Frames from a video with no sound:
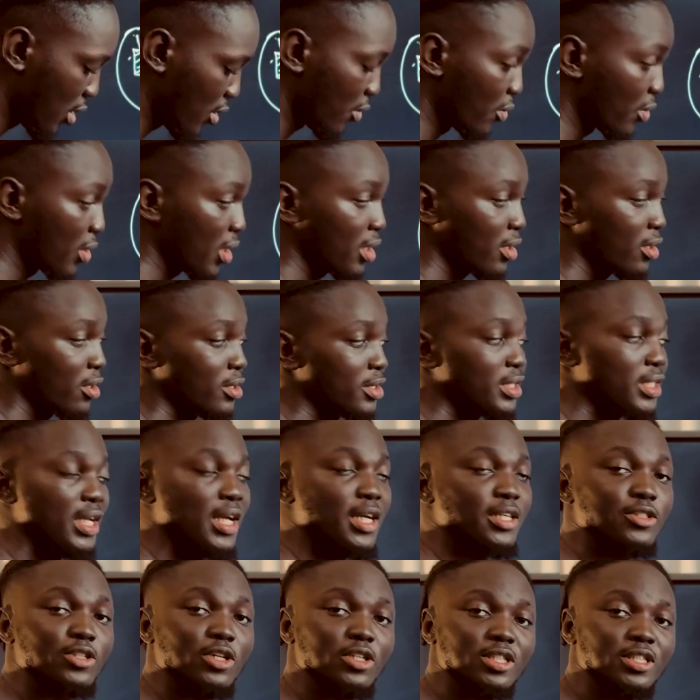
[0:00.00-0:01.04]
Where does the
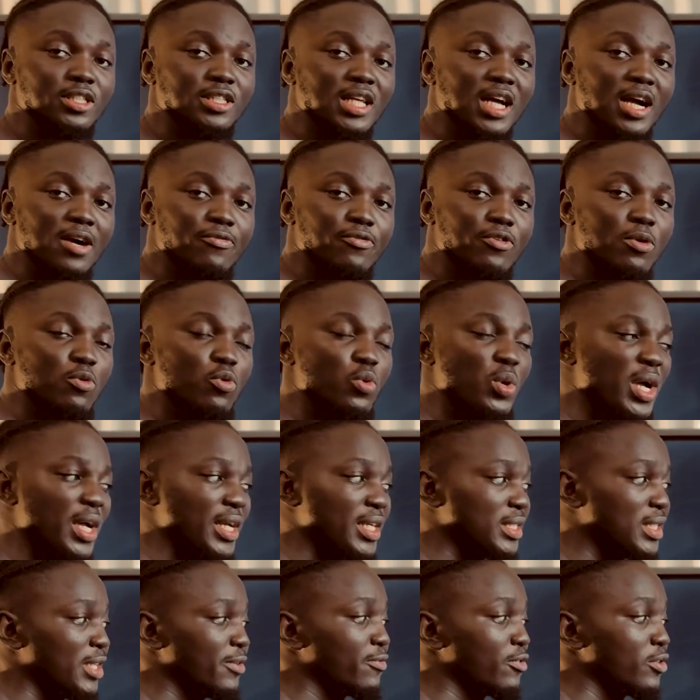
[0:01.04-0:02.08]
exhaustion start from? Where
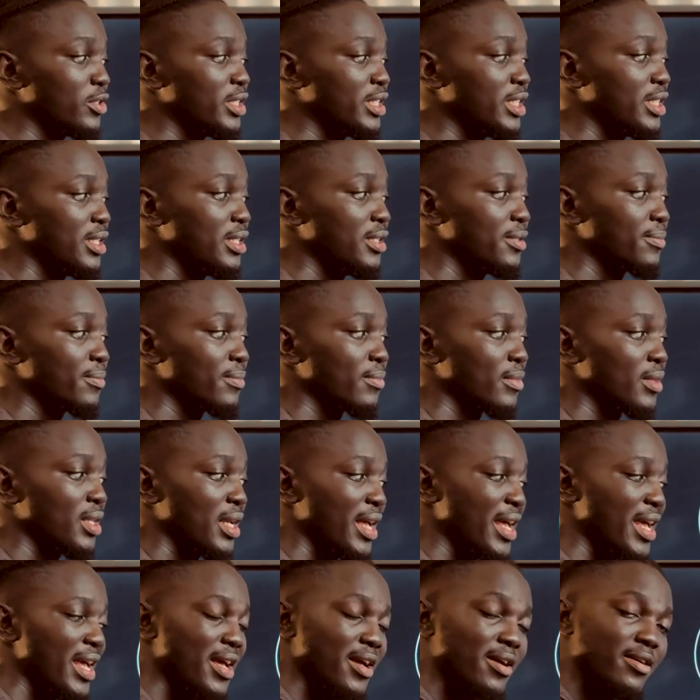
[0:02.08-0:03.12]
is even the
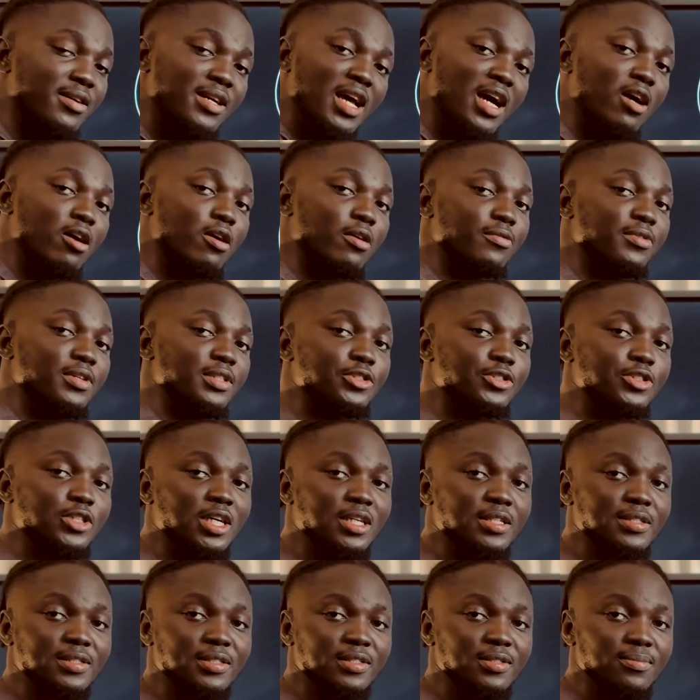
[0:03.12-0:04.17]
area of
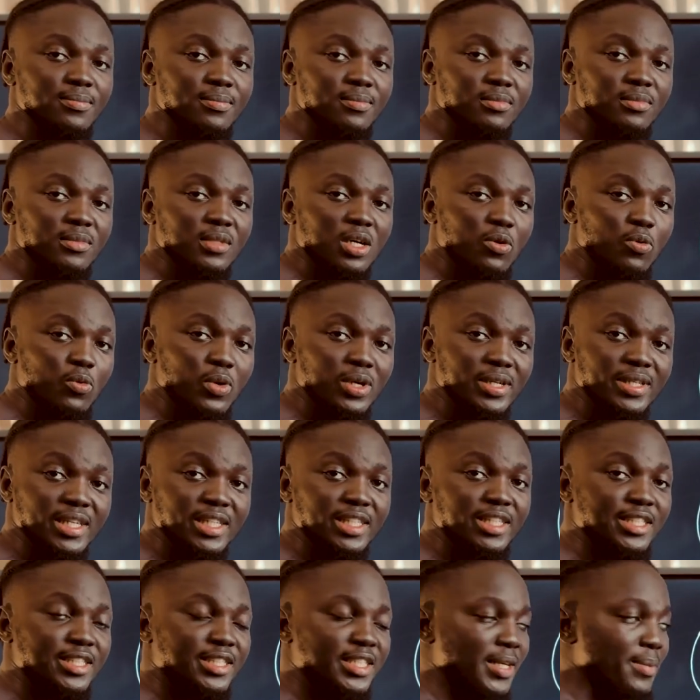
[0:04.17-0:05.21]
interest
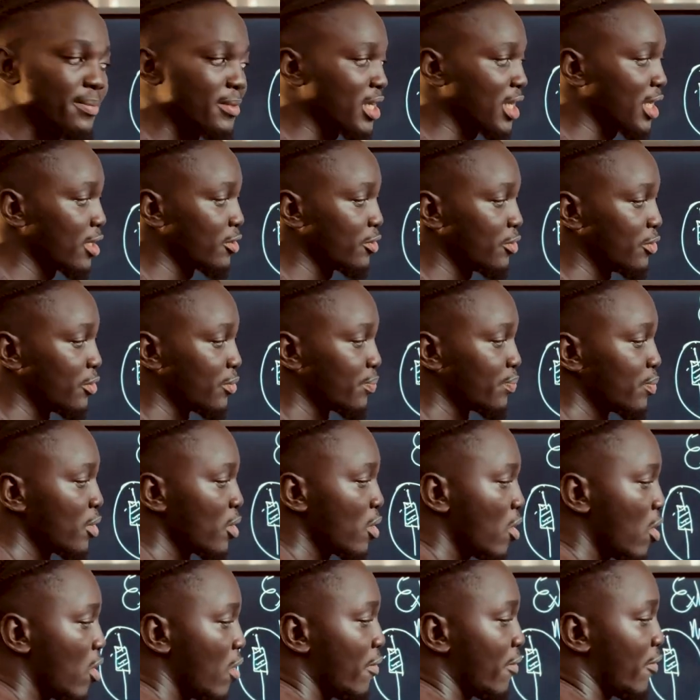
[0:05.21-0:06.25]
within the same candle?
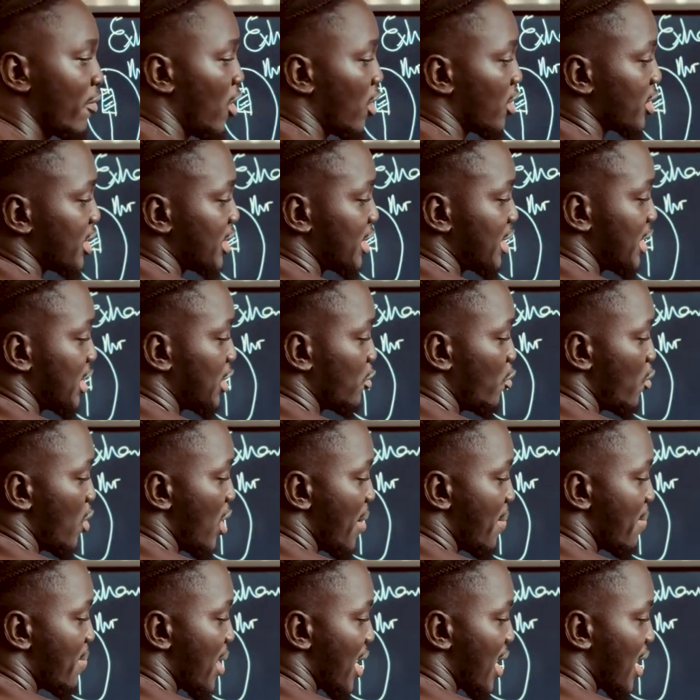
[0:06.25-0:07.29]
Of course, it is
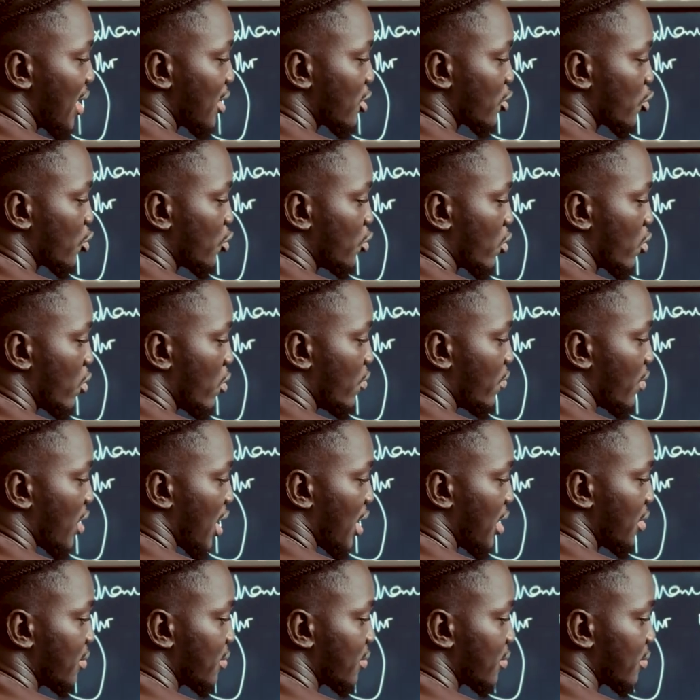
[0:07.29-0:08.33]
where buyers took
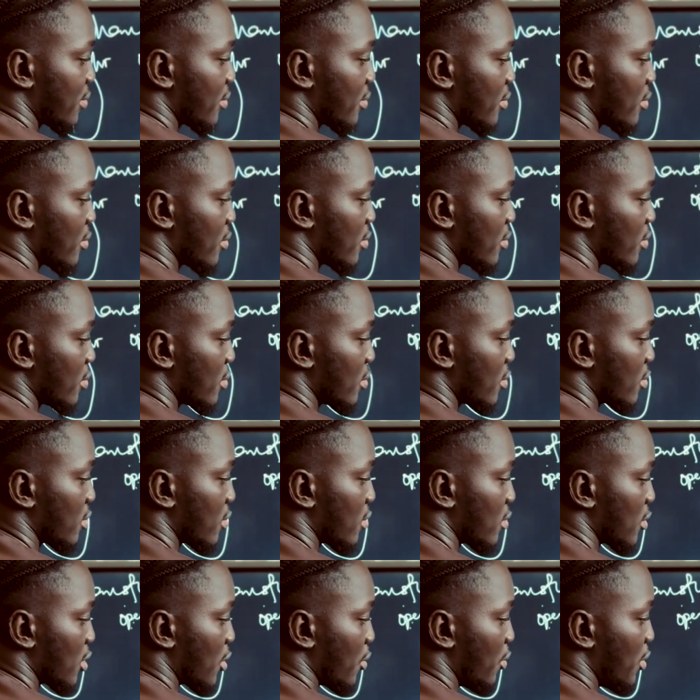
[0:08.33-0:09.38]
over,
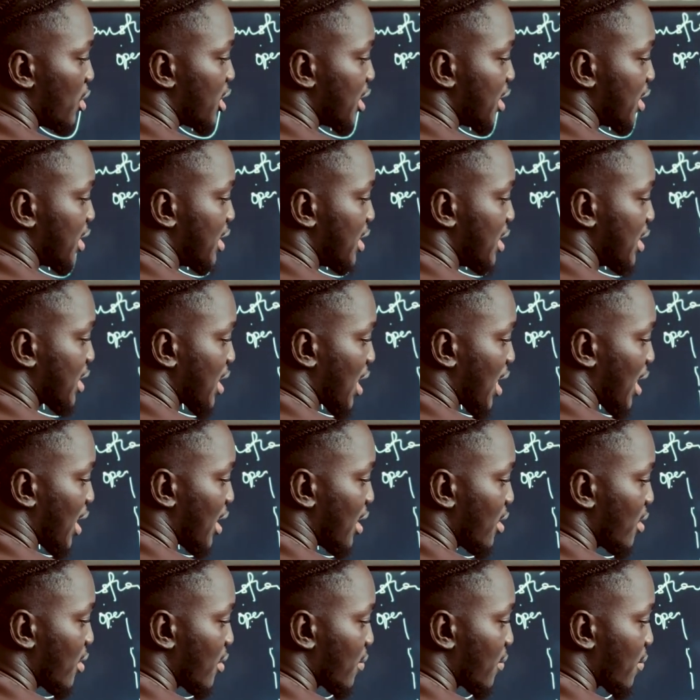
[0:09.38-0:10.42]
which is this
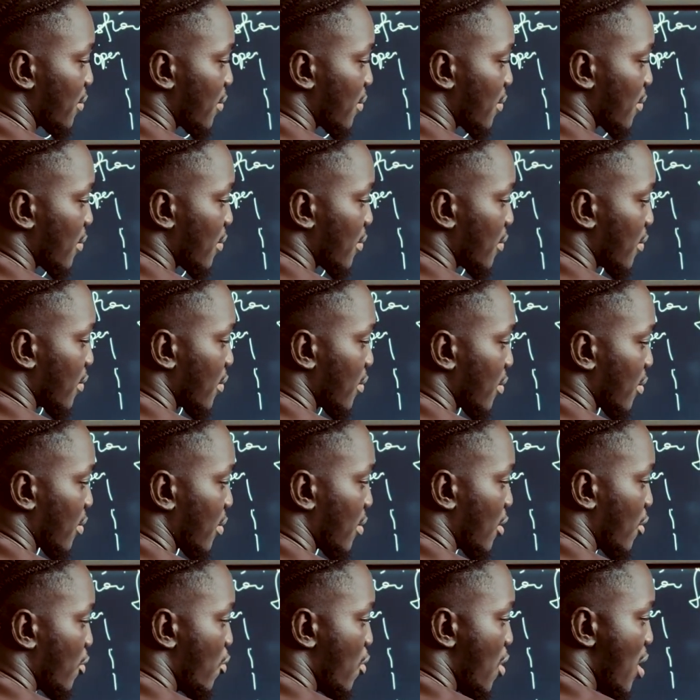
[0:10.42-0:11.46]
eye.
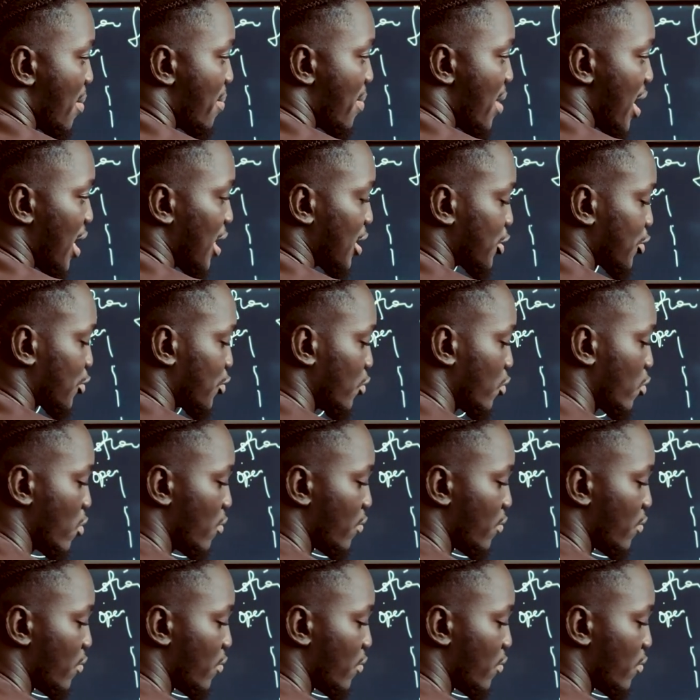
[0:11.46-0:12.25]
where buyers took